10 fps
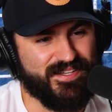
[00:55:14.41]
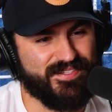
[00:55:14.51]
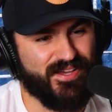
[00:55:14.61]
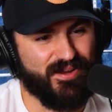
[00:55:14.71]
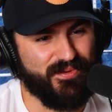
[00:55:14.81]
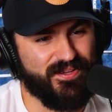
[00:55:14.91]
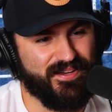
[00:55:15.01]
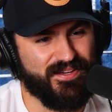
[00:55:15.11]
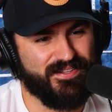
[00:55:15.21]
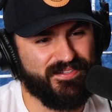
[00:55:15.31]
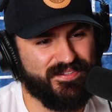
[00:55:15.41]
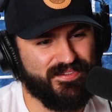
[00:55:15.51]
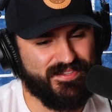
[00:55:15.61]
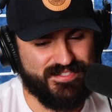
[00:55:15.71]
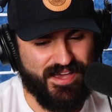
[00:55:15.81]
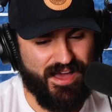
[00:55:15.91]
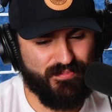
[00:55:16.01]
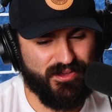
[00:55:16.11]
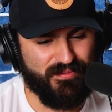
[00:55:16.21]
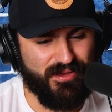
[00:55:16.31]
That's gotta be the
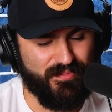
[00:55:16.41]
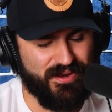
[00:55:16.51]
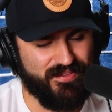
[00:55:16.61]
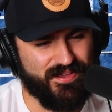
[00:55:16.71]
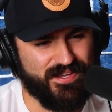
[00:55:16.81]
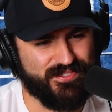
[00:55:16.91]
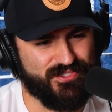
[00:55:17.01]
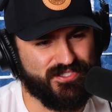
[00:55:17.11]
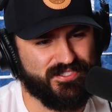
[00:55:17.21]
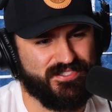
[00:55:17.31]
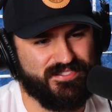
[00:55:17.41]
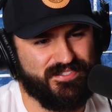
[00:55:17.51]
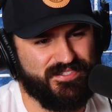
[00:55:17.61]
time commitment of that is just